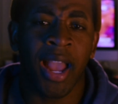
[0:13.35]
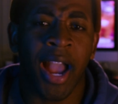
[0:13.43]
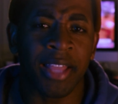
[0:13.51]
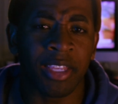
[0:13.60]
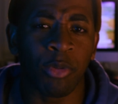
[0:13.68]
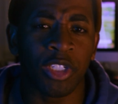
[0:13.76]

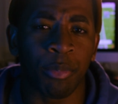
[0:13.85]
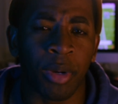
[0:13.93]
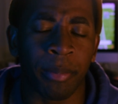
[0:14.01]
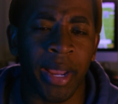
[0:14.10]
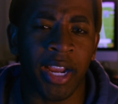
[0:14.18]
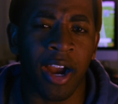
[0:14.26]
I think we should
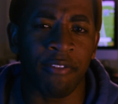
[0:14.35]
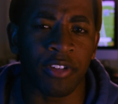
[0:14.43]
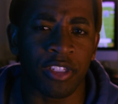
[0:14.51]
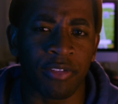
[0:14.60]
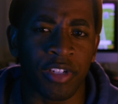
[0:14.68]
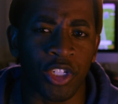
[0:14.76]
bring back
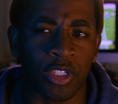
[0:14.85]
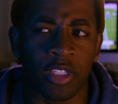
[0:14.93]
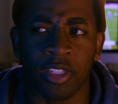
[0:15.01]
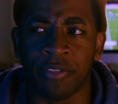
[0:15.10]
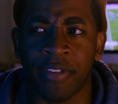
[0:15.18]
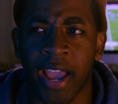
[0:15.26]
conference divisions.
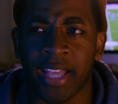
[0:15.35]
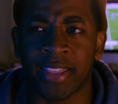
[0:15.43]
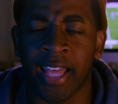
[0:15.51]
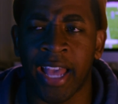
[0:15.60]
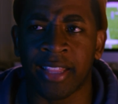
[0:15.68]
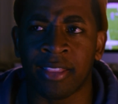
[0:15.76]
The fact
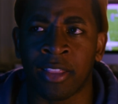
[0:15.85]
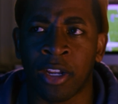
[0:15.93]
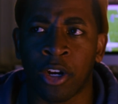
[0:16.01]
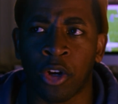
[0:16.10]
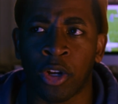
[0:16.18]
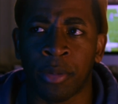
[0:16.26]
that
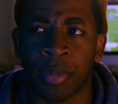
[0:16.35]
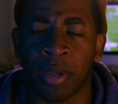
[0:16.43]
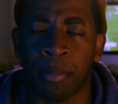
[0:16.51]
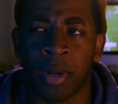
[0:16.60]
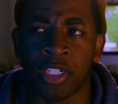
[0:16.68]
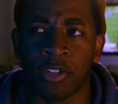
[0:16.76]
there are going to be
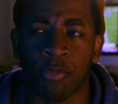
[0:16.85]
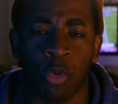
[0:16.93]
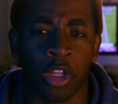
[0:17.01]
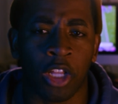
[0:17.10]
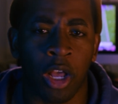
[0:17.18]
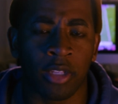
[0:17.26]
a bunch of
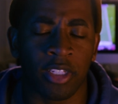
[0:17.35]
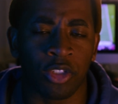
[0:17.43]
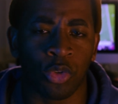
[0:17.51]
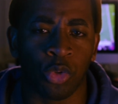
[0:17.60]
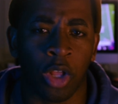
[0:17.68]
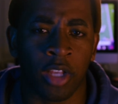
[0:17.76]
1-loss and
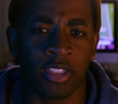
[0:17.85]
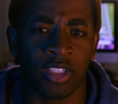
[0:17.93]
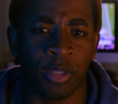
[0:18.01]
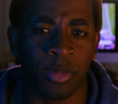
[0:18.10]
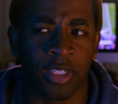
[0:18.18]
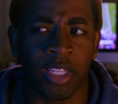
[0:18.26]
2-loss
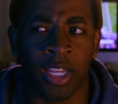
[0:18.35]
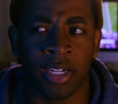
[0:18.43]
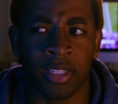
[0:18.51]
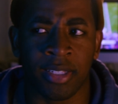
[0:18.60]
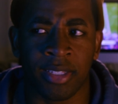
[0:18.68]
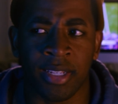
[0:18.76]
teams at the end
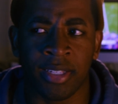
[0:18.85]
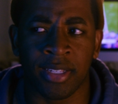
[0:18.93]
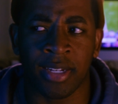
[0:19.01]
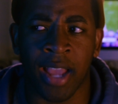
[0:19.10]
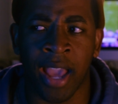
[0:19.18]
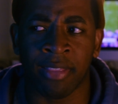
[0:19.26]
of the
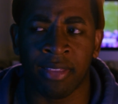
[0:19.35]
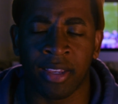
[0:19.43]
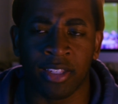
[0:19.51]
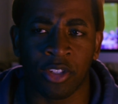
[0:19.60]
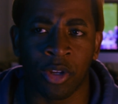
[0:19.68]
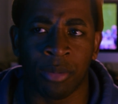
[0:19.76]
season, I
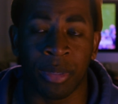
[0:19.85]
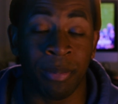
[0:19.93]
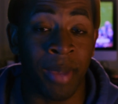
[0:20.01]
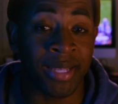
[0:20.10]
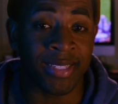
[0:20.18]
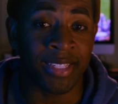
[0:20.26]
think is going to be
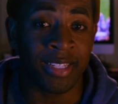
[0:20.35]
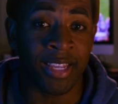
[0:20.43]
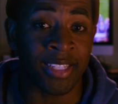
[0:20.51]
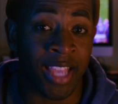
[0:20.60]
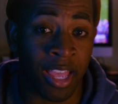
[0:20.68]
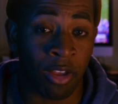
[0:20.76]
messy
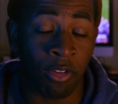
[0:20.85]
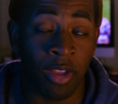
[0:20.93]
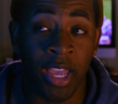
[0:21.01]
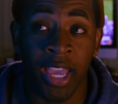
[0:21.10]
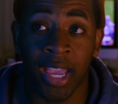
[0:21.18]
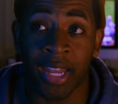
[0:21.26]
as hell.
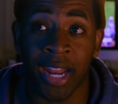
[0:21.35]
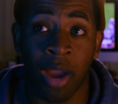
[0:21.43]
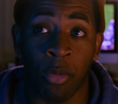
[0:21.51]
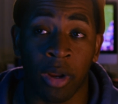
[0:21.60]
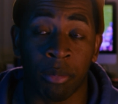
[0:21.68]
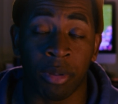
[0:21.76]
And
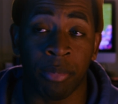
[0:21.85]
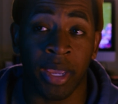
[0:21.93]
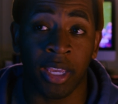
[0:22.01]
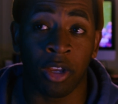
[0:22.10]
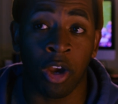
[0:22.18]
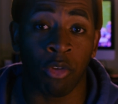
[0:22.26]
now we're going to be
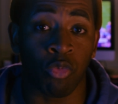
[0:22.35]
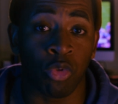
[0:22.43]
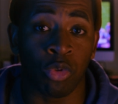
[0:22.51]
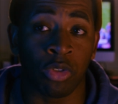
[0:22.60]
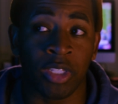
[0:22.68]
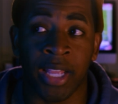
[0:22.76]
banking on
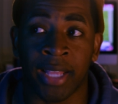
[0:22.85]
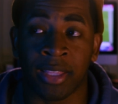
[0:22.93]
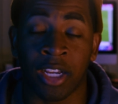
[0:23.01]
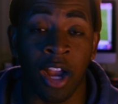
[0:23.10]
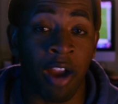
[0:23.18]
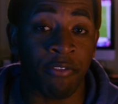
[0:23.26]
rules that
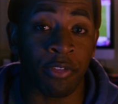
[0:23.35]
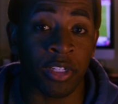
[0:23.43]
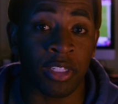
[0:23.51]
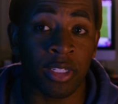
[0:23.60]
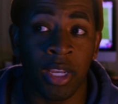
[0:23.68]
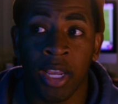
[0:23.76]
the
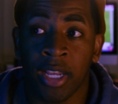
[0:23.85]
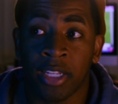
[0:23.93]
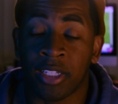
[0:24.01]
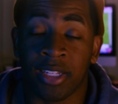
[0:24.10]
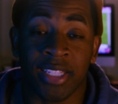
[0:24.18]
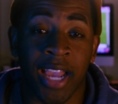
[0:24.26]
conference
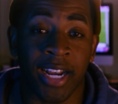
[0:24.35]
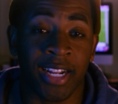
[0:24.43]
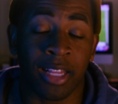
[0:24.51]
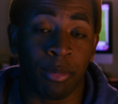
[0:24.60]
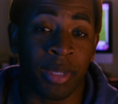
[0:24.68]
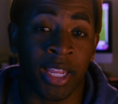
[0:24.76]
decided
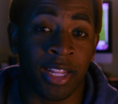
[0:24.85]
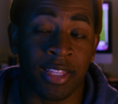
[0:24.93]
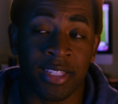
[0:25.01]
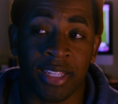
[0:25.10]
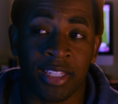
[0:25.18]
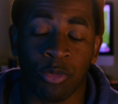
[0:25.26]
at the beginning of
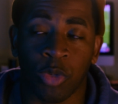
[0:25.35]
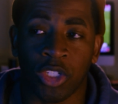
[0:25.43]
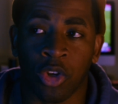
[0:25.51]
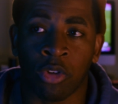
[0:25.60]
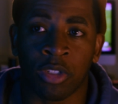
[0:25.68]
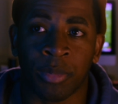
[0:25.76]
the season,
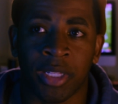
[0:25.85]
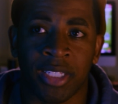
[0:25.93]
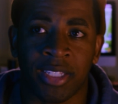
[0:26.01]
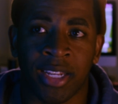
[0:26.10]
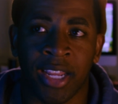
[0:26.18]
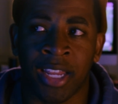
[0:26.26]
which ultimately
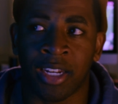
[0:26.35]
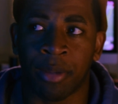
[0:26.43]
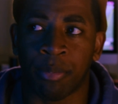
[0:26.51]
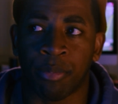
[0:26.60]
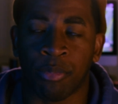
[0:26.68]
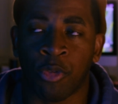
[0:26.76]
is going to end
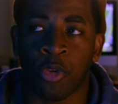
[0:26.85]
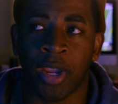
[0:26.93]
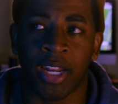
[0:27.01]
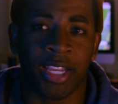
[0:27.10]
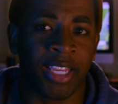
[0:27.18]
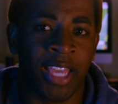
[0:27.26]
up
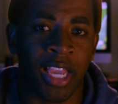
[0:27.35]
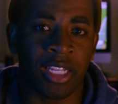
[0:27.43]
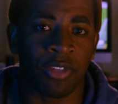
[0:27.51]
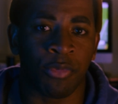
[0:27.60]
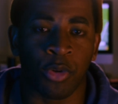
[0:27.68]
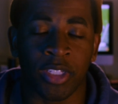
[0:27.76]
creating a
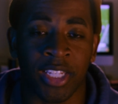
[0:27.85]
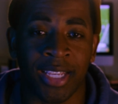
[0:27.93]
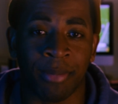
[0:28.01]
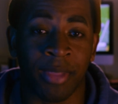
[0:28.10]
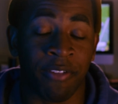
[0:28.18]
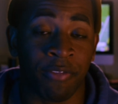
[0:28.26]
case for a
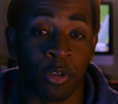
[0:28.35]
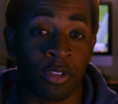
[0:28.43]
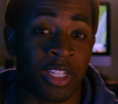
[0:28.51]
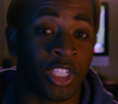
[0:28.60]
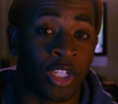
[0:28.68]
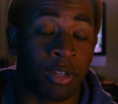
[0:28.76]
team that
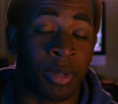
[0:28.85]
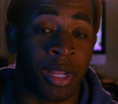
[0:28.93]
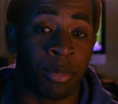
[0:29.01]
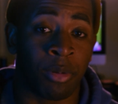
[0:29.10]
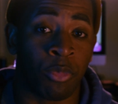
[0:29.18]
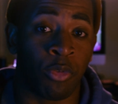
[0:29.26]
feels they should have been
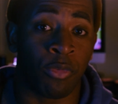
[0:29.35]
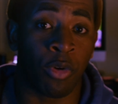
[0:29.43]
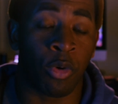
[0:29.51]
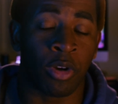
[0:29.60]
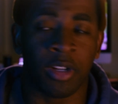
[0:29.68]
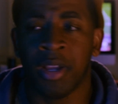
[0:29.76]
able to move
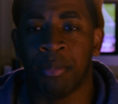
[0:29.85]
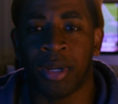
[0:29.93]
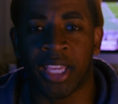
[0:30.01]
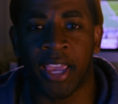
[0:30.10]
forward but